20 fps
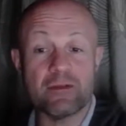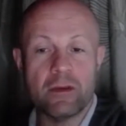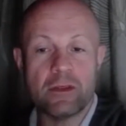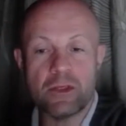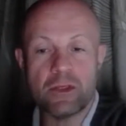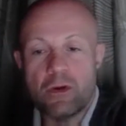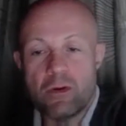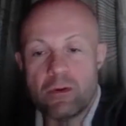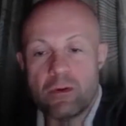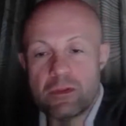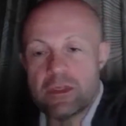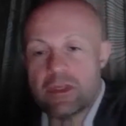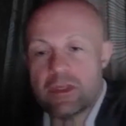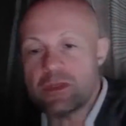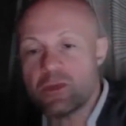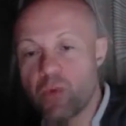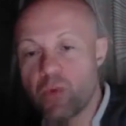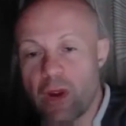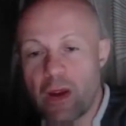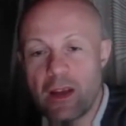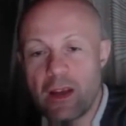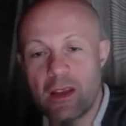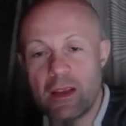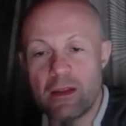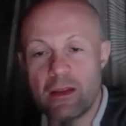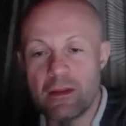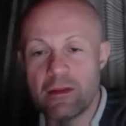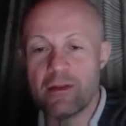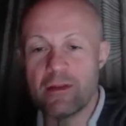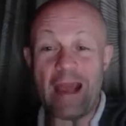So since we are
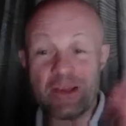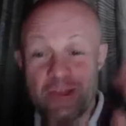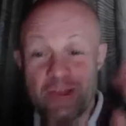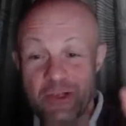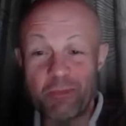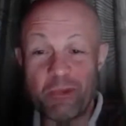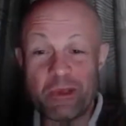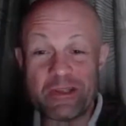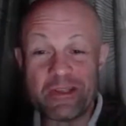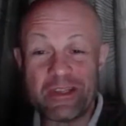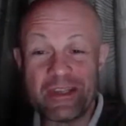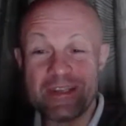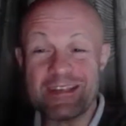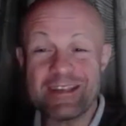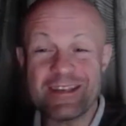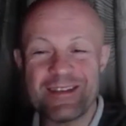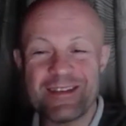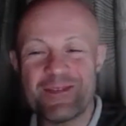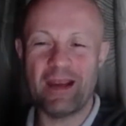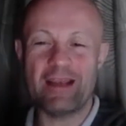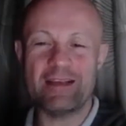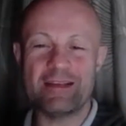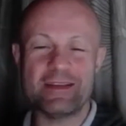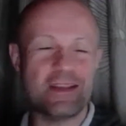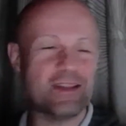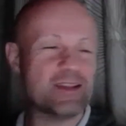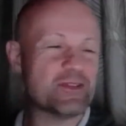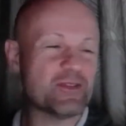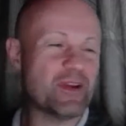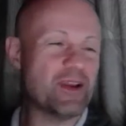in agile business, did I say
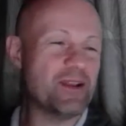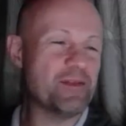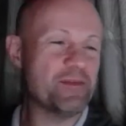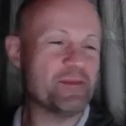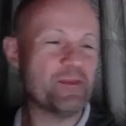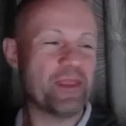this right?